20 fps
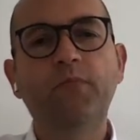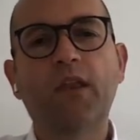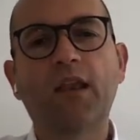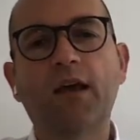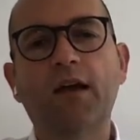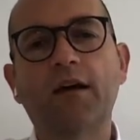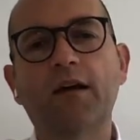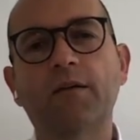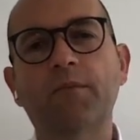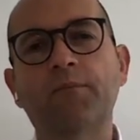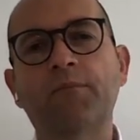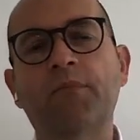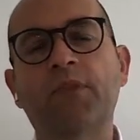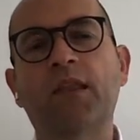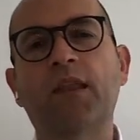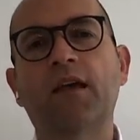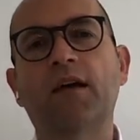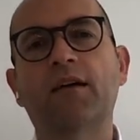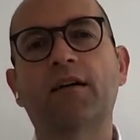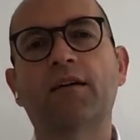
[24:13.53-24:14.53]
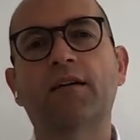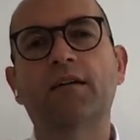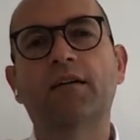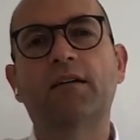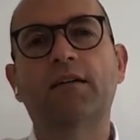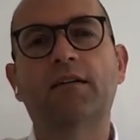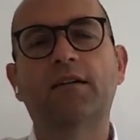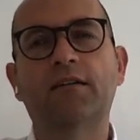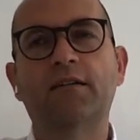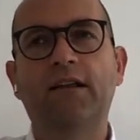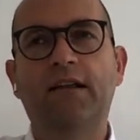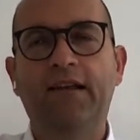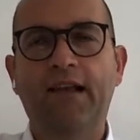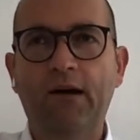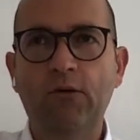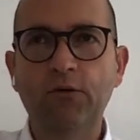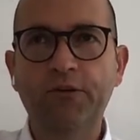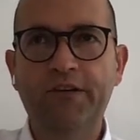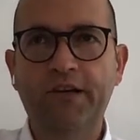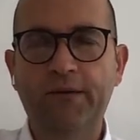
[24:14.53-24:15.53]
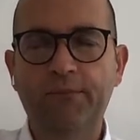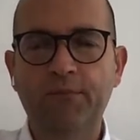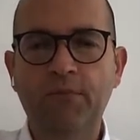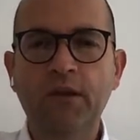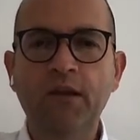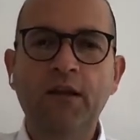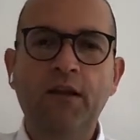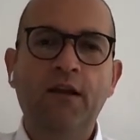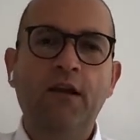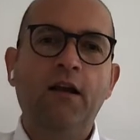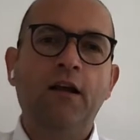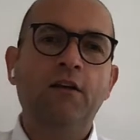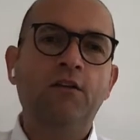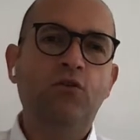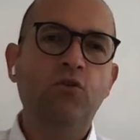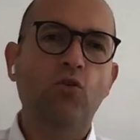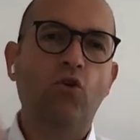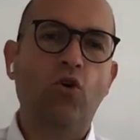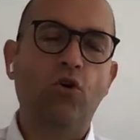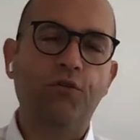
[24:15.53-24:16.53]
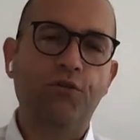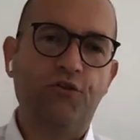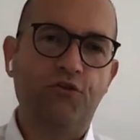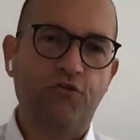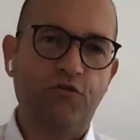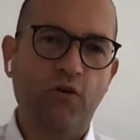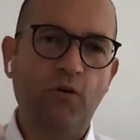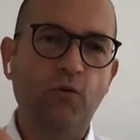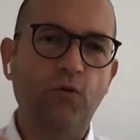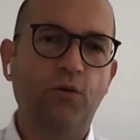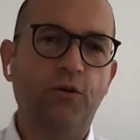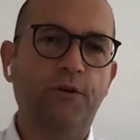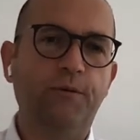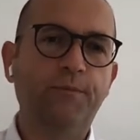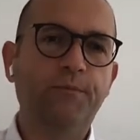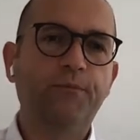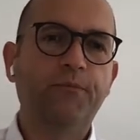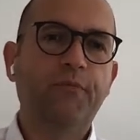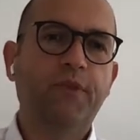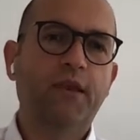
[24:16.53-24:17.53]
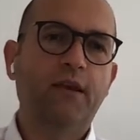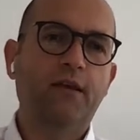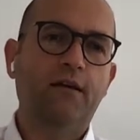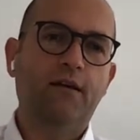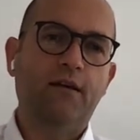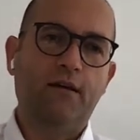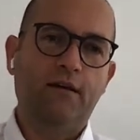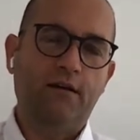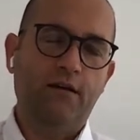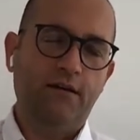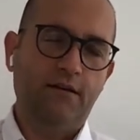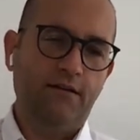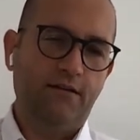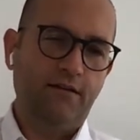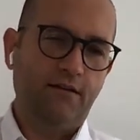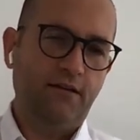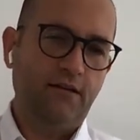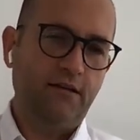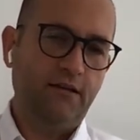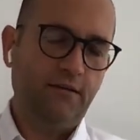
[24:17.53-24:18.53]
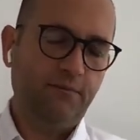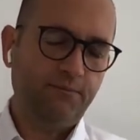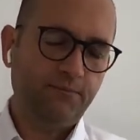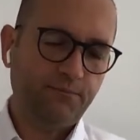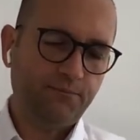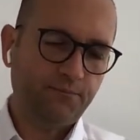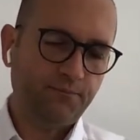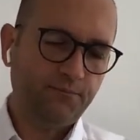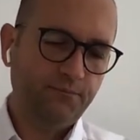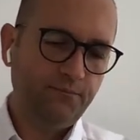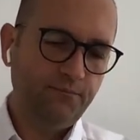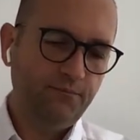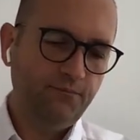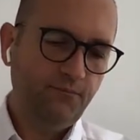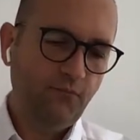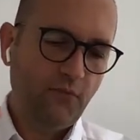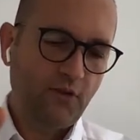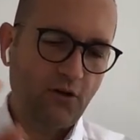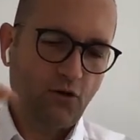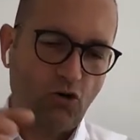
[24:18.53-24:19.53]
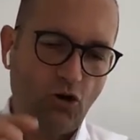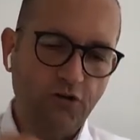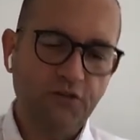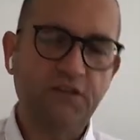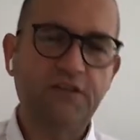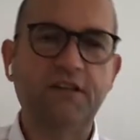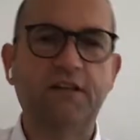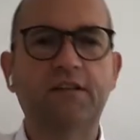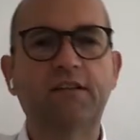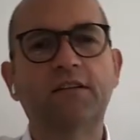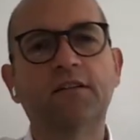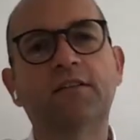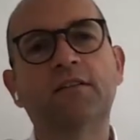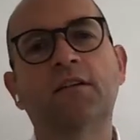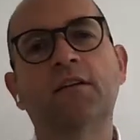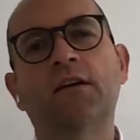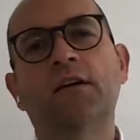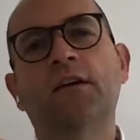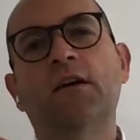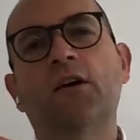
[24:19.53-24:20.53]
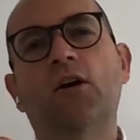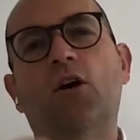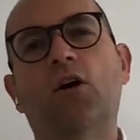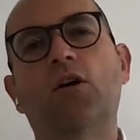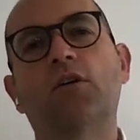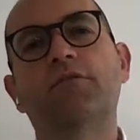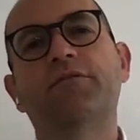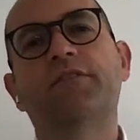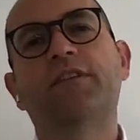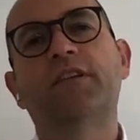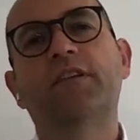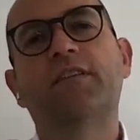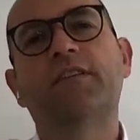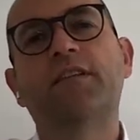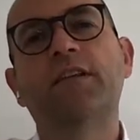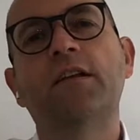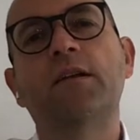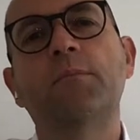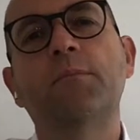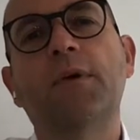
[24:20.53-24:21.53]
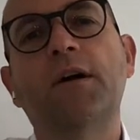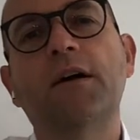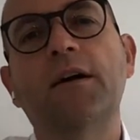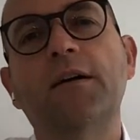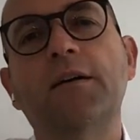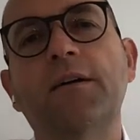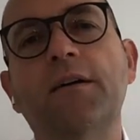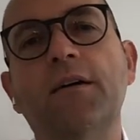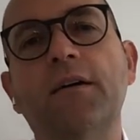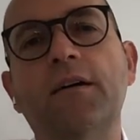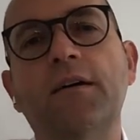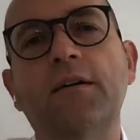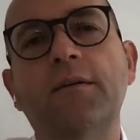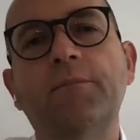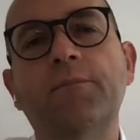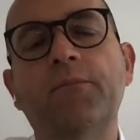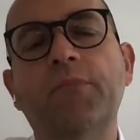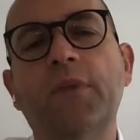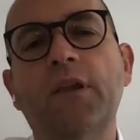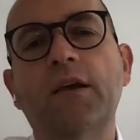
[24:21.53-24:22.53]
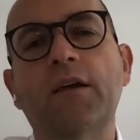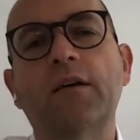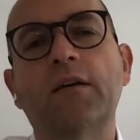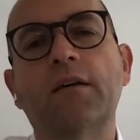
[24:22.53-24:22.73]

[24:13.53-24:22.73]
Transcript: um, uh, uh, allowed him to control uh, the, the content of the cinema, um,